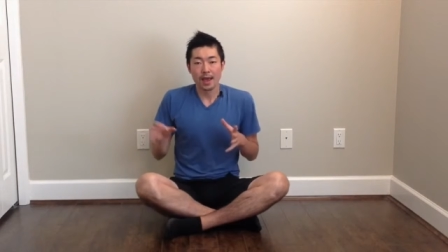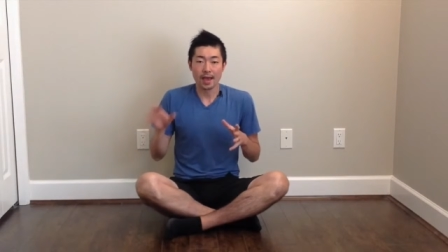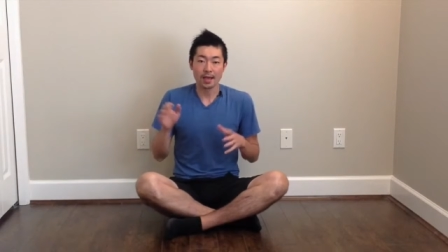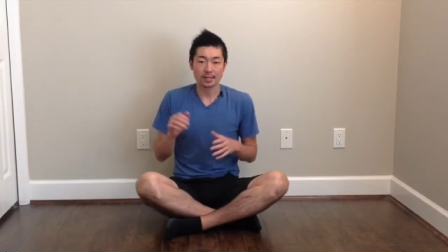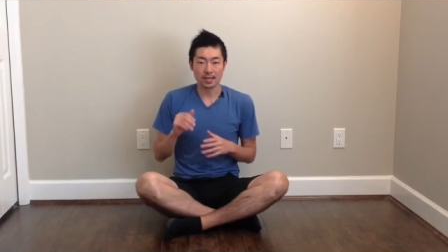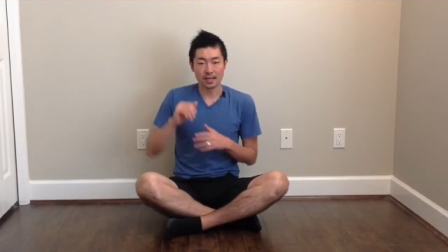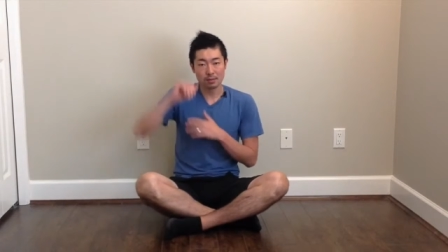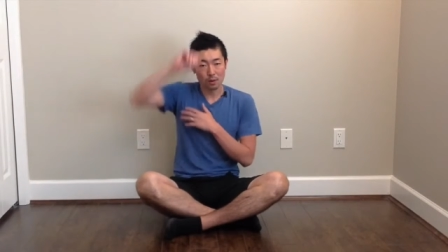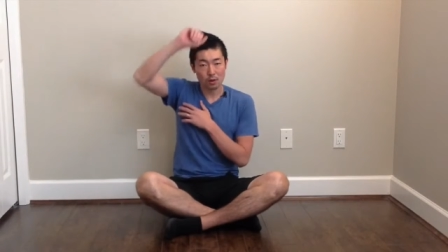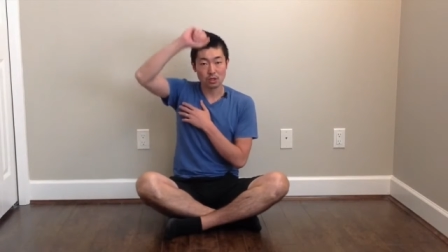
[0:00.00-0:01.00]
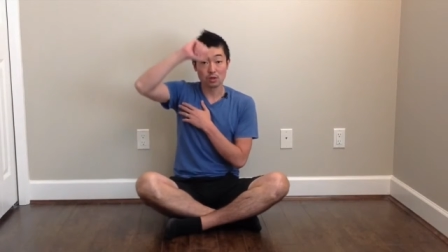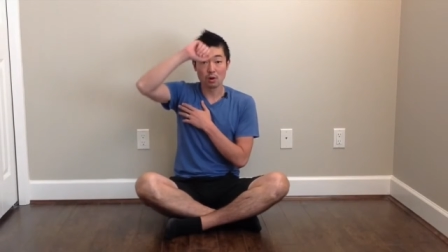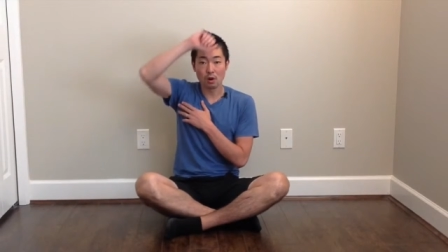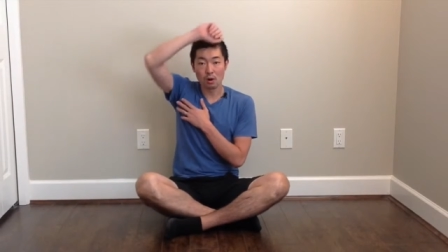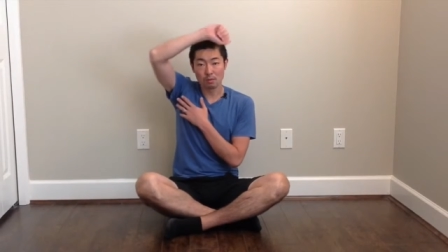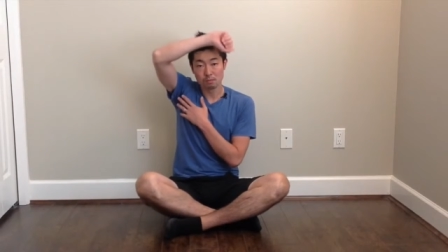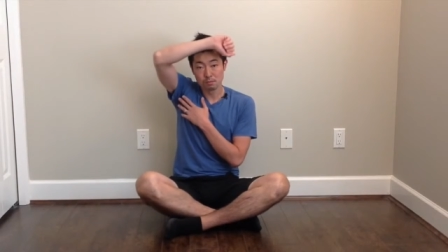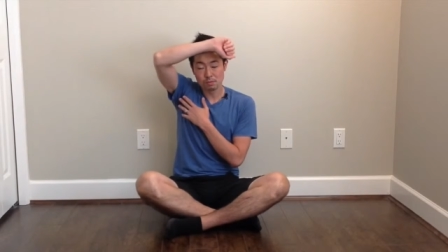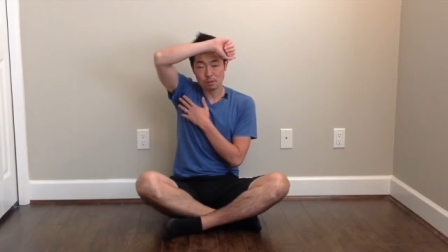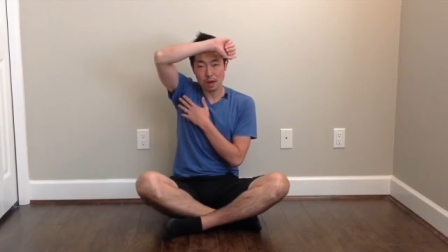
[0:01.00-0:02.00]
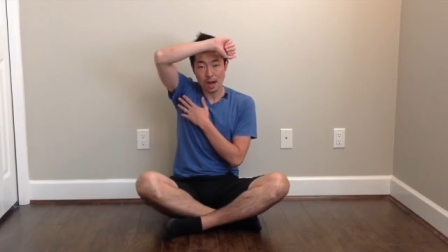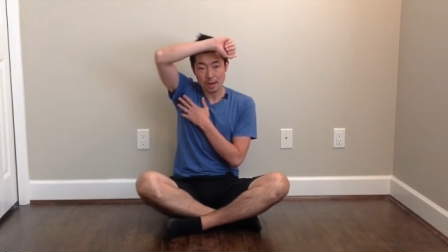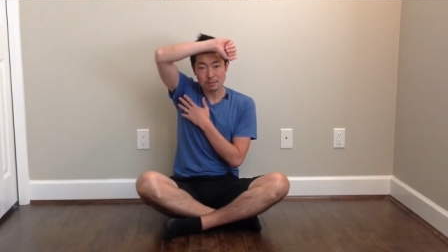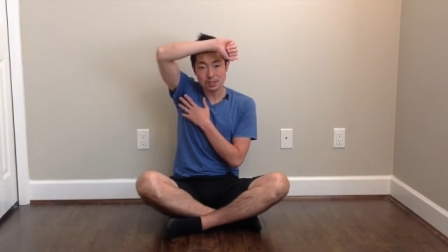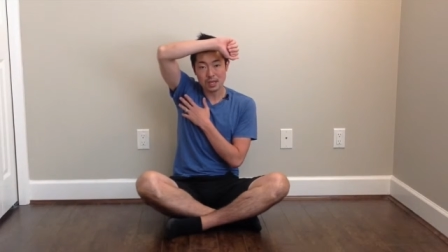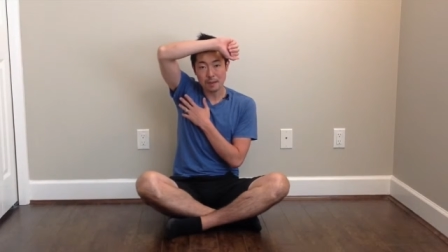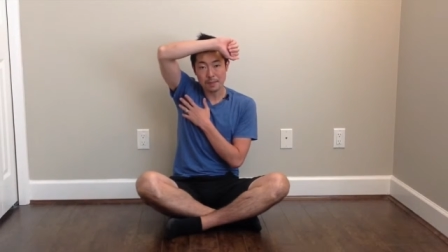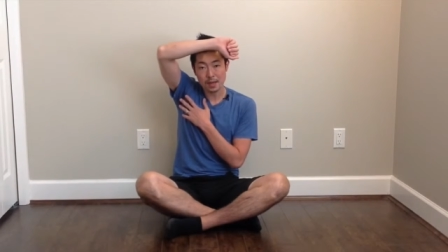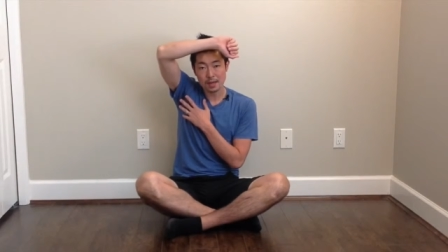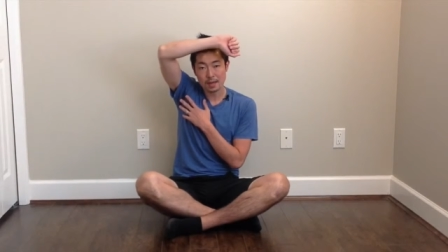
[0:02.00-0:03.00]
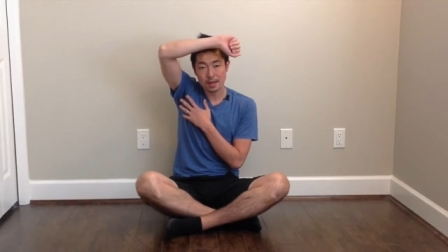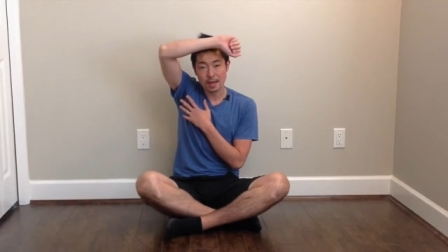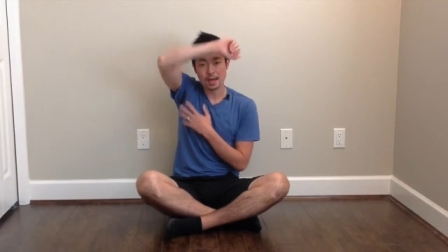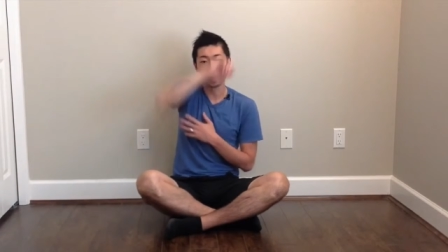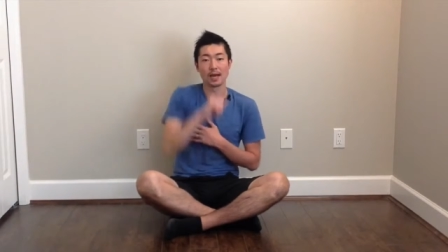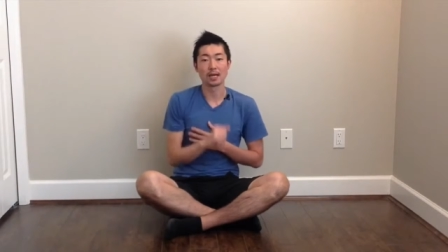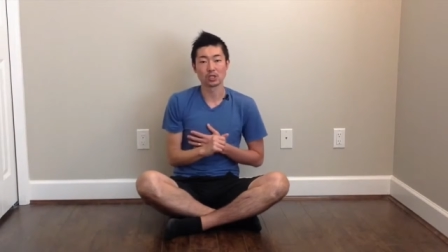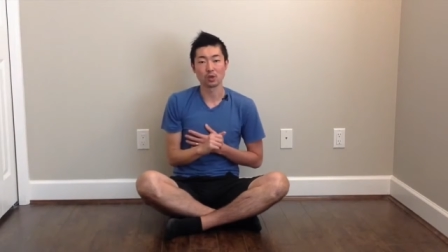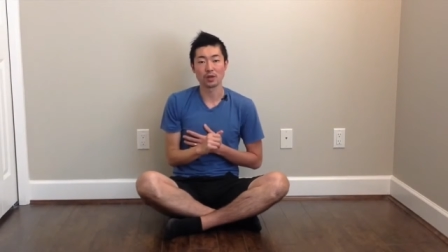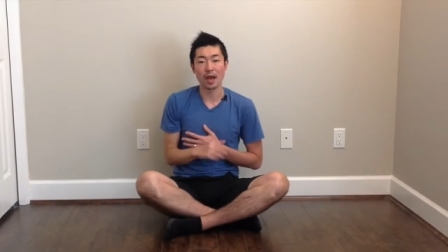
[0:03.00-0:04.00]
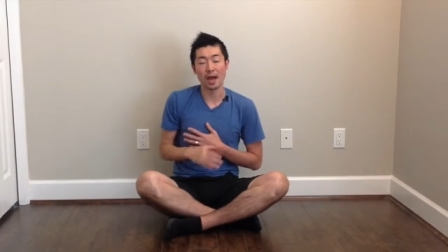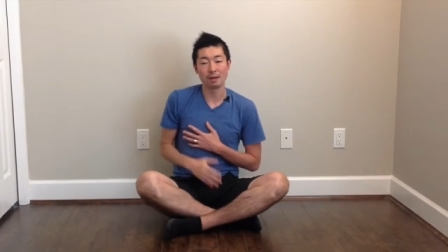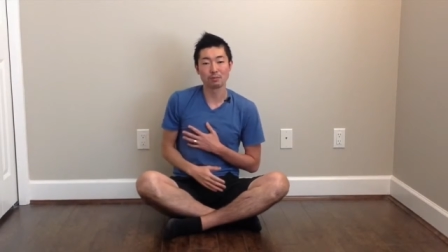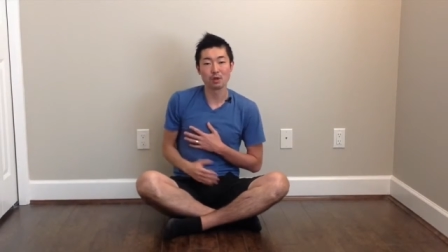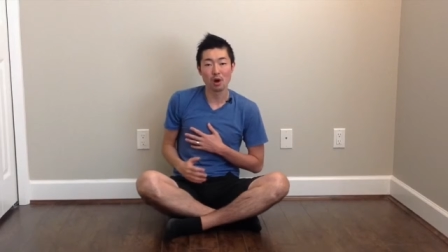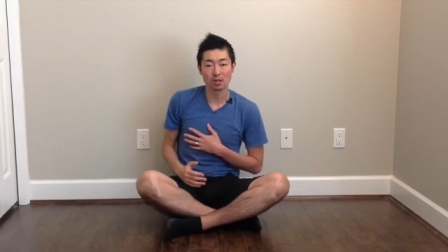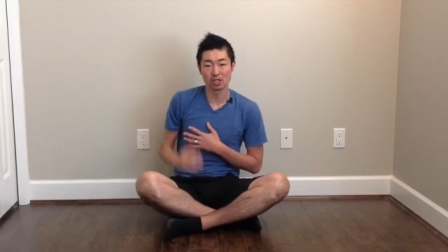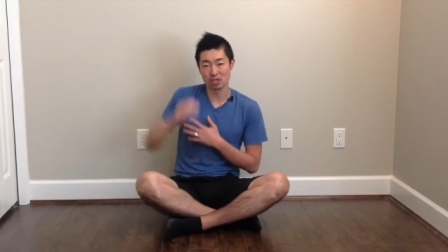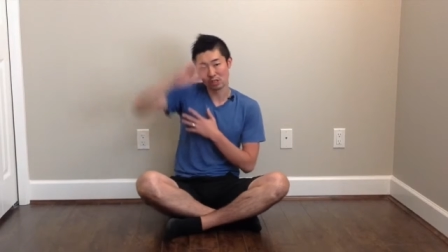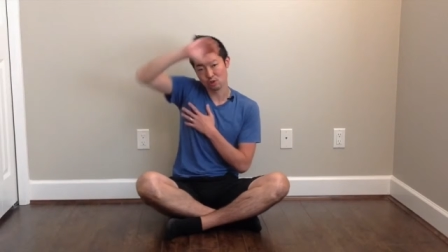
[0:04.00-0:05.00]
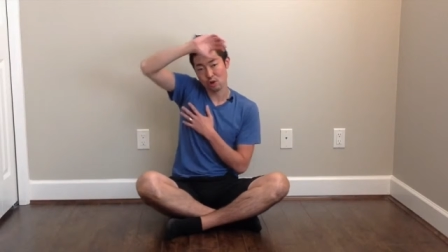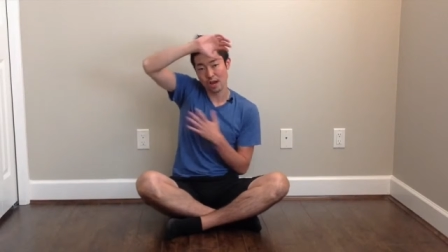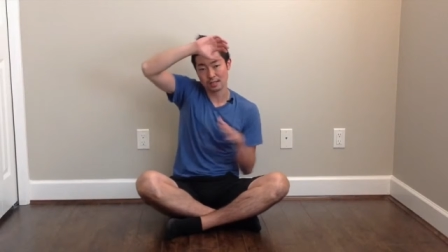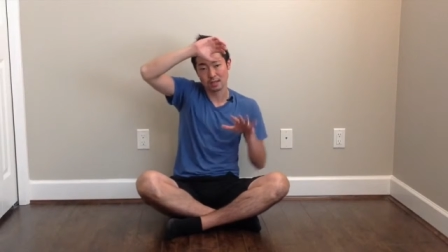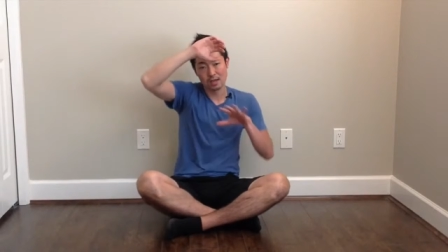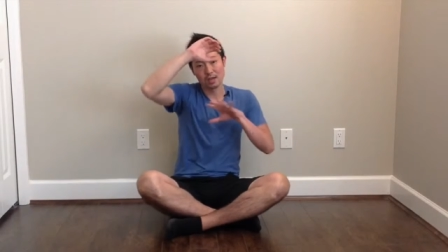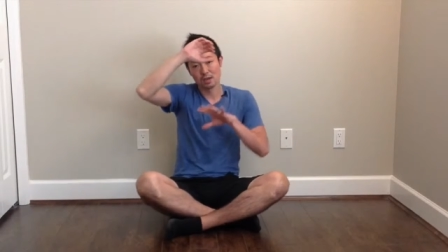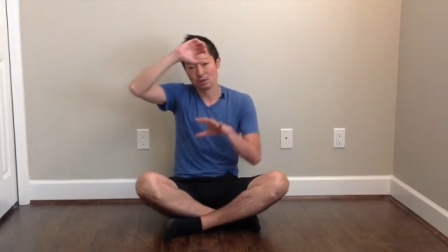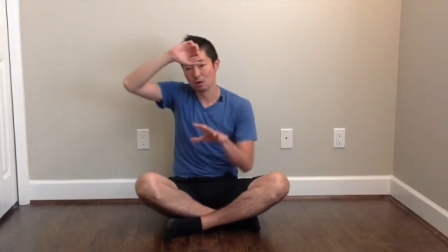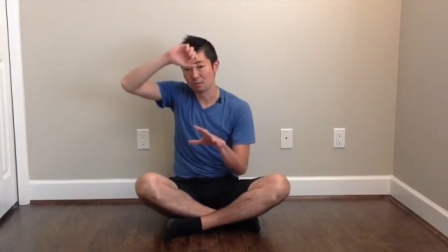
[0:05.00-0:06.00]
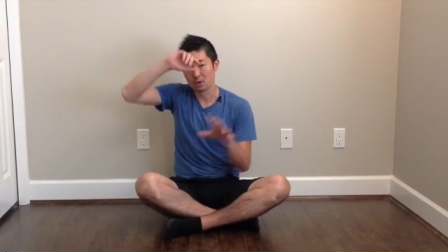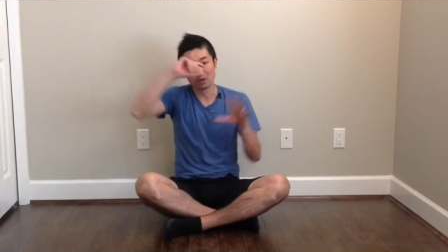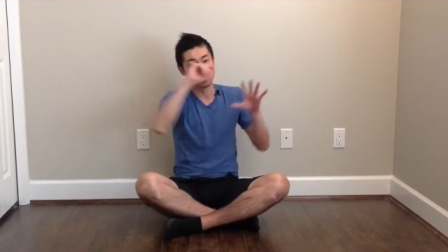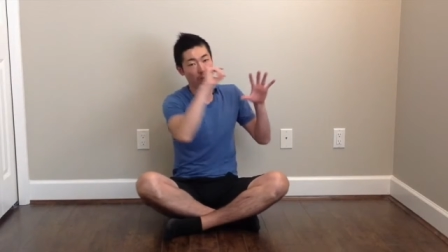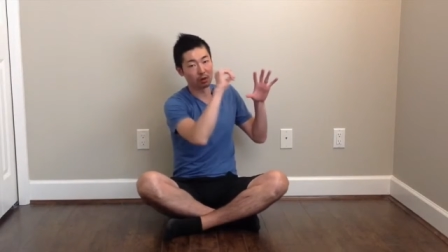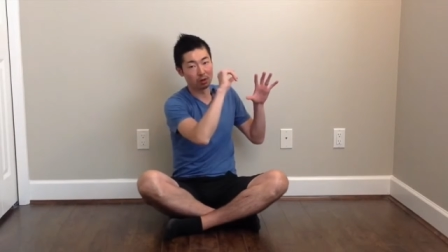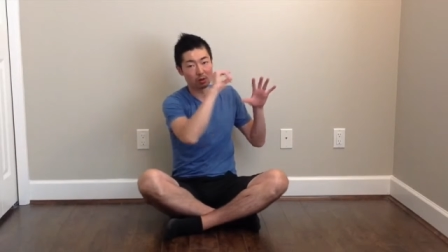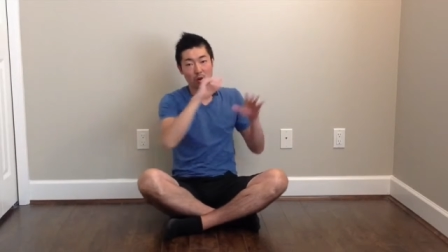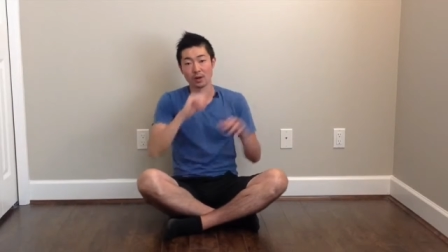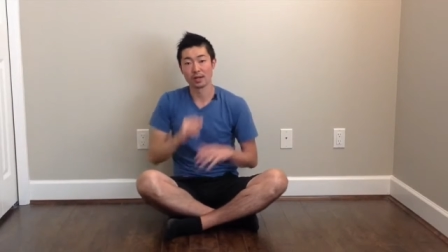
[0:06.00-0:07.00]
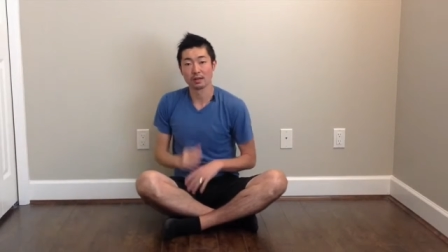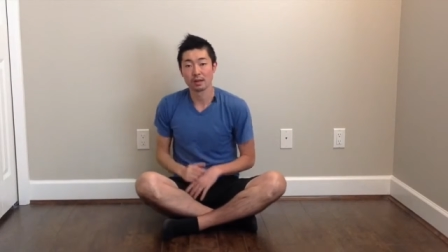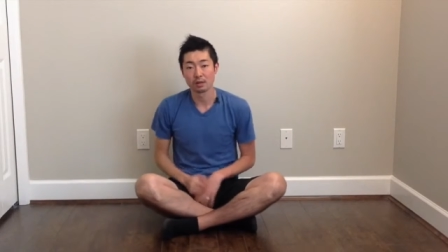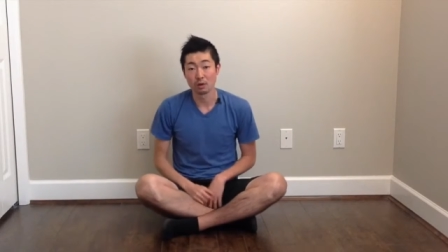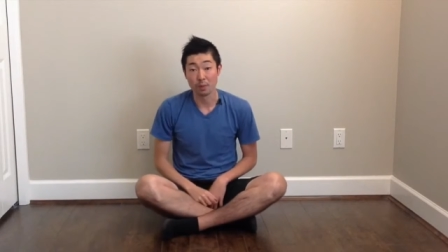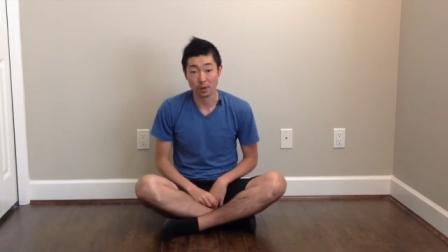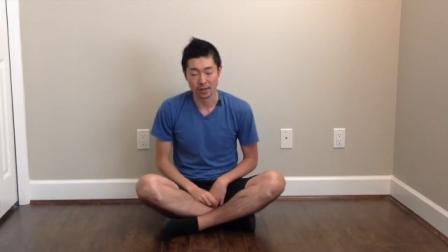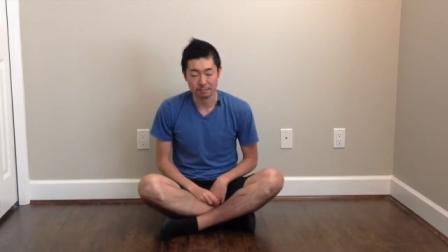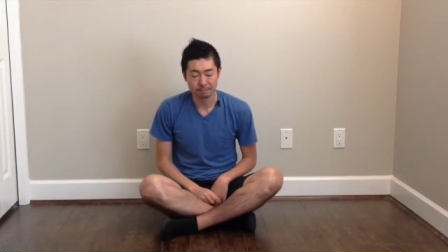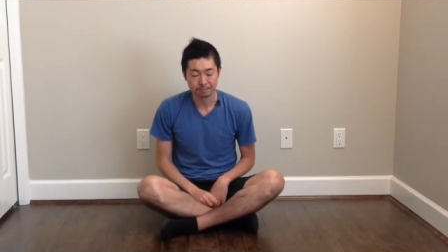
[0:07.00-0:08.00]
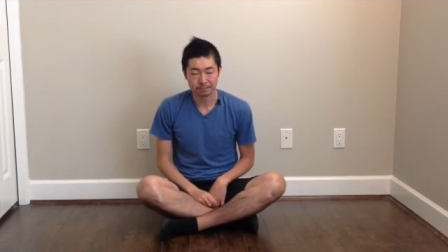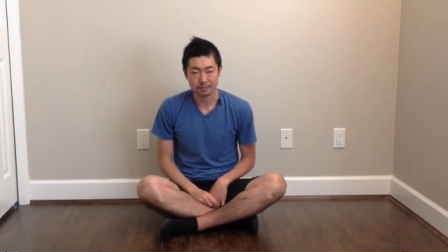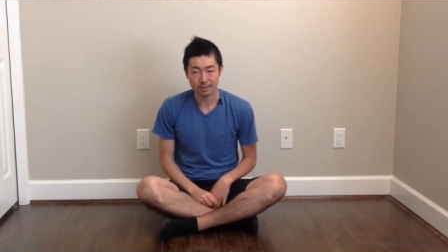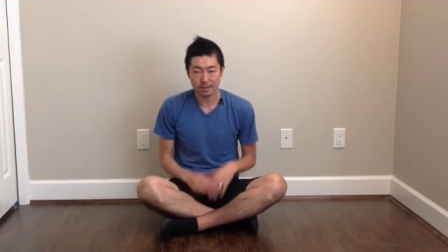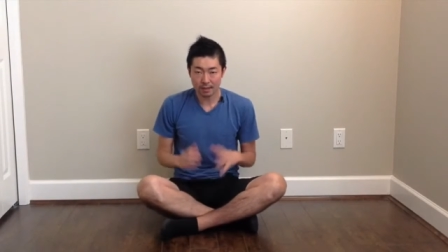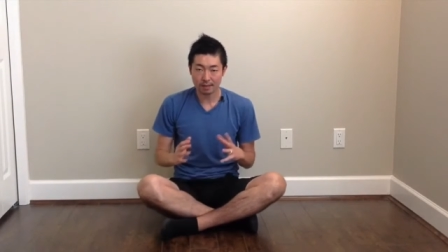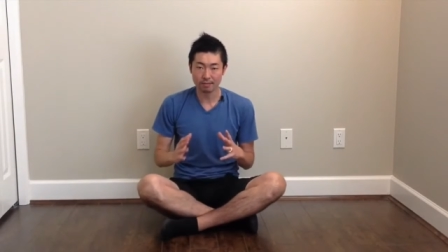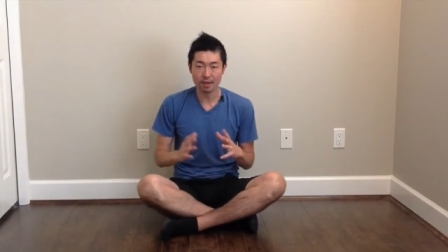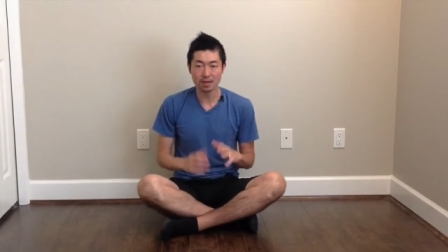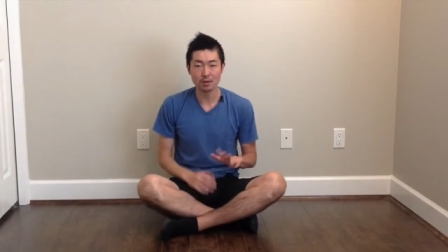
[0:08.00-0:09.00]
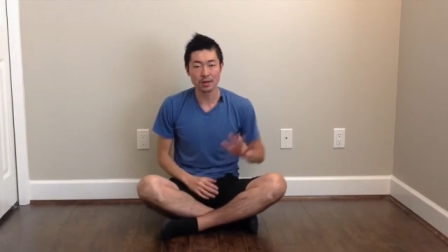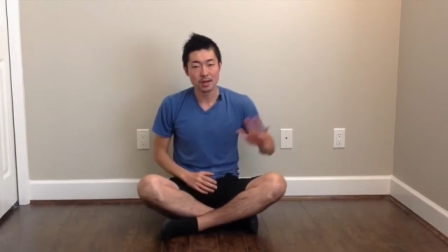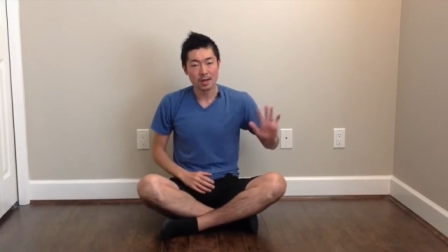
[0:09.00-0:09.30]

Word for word: And second of all, your arm is up uh, so that I'm not distract from your loading your body. Third one,